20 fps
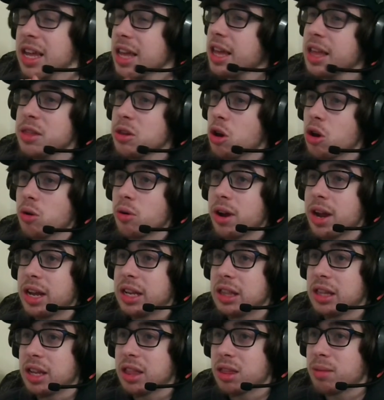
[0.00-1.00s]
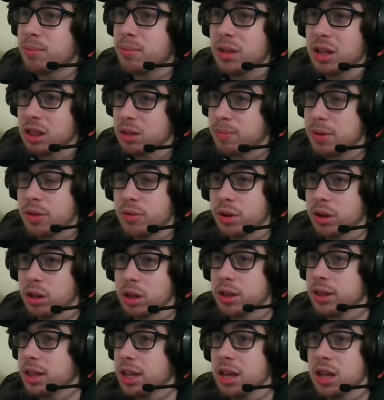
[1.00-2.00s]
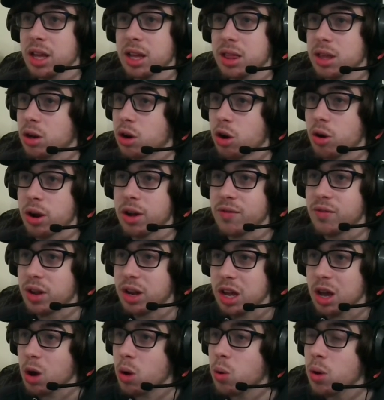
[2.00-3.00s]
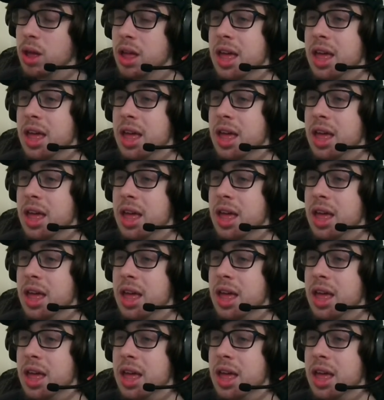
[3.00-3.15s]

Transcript: It's alright, let's, let's be real, it's, it, it's an alright video.